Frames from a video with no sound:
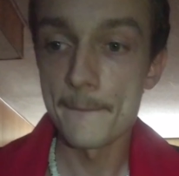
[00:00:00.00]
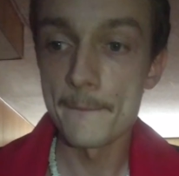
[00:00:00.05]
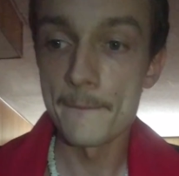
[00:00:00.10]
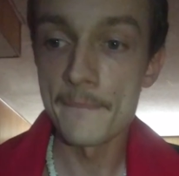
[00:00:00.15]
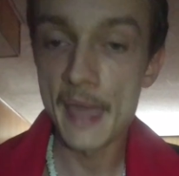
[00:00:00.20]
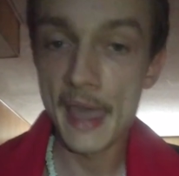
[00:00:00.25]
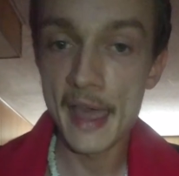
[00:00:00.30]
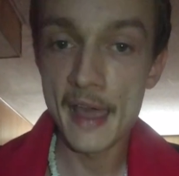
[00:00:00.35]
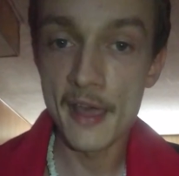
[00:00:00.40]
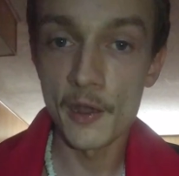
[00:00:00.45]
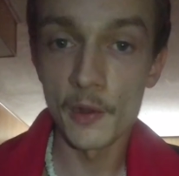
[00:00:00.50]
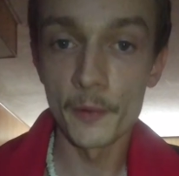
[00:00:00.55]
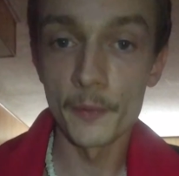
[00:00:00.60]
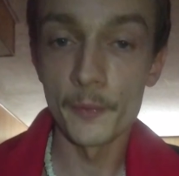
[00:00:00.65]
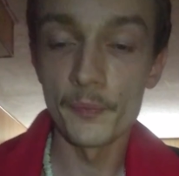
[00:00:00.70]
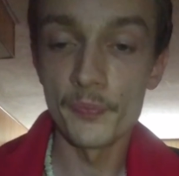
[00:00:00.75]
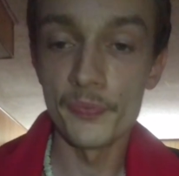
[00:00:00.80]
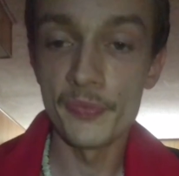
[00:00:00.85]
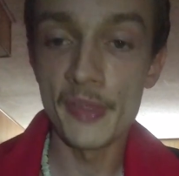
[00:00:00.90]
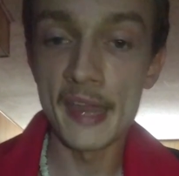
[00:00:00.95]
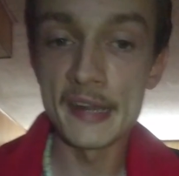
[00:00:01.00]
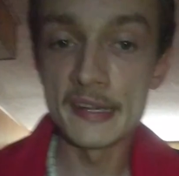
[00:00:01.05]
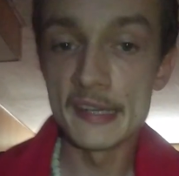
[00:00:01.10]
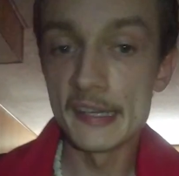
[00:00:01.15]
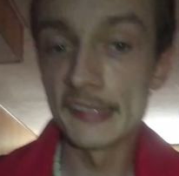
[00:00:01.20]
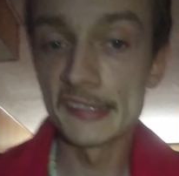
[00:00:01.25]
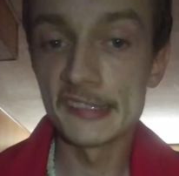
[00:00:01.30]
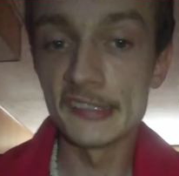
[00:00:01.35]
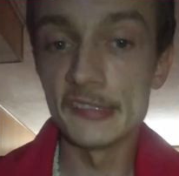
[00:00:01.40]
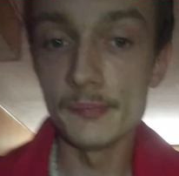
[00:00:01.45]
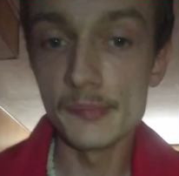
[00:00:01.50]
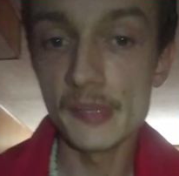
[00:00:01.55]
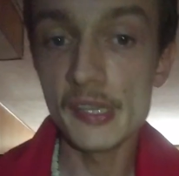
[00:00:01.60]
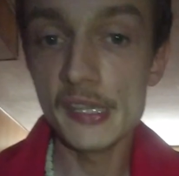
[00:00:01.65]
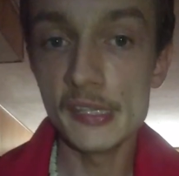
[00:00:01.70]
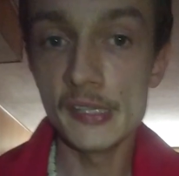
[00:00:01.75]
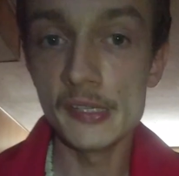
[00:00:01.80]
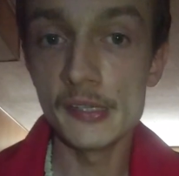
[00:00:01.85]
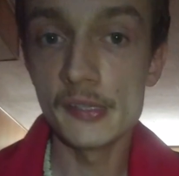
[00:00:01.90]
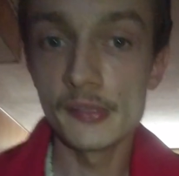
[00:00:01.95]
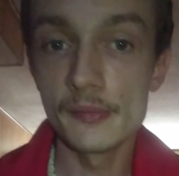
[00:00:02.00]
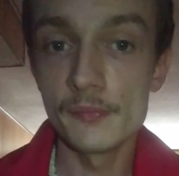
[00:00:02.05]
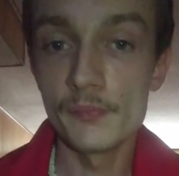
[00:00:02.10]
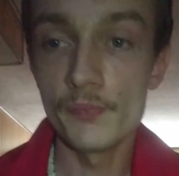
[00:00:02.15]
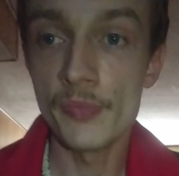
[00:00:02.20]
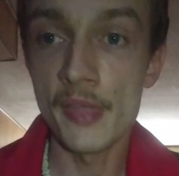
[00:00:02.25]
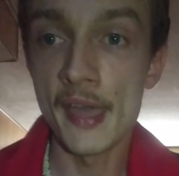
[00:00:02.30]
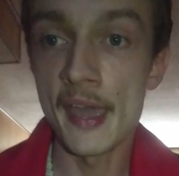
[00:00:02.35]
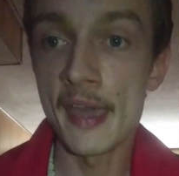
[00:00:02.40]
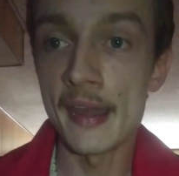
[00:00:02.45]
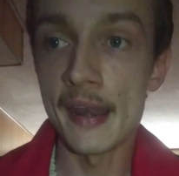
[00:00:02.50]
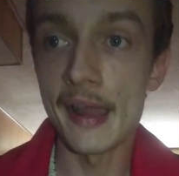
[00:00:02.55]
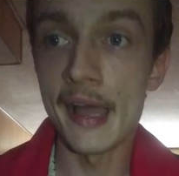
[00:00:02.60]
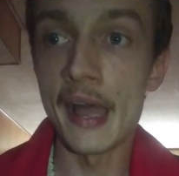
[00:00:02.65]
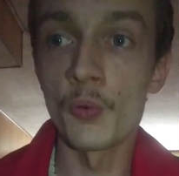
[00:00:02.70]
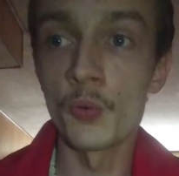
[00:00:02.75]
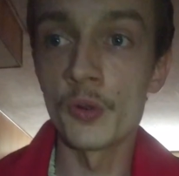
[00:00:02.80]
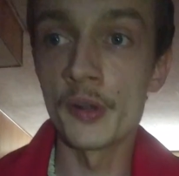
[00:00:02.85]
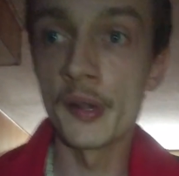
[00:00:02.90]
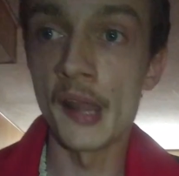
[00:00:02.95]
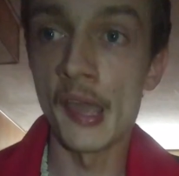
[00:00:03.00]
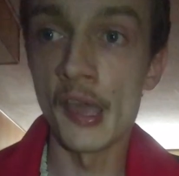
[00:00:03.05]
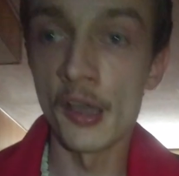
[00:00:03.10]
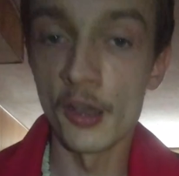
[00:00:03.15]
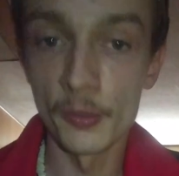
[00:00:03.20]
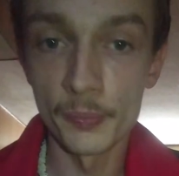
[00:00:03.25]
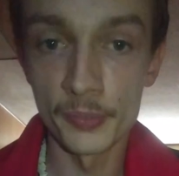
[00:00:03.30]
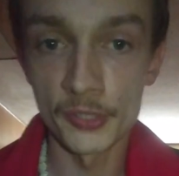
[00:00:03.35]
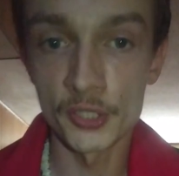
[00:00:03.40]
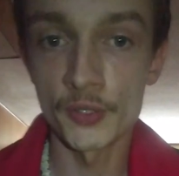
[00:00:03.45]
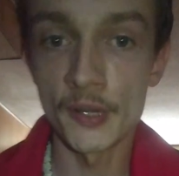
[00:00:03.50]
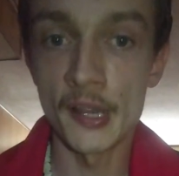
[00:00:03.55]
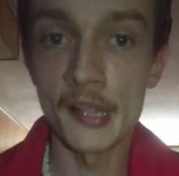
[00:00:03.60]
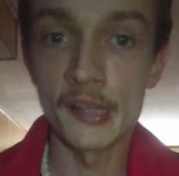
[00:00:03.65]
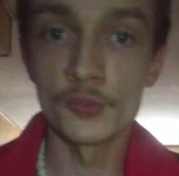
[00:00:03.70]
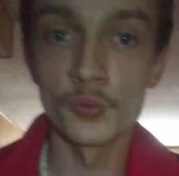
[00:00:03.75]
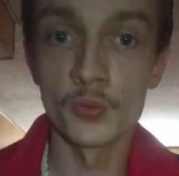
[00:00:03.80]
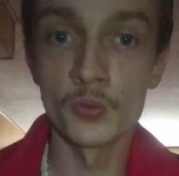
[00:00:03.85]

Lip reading: Now, that doesn't mean that I wouldn't help a trans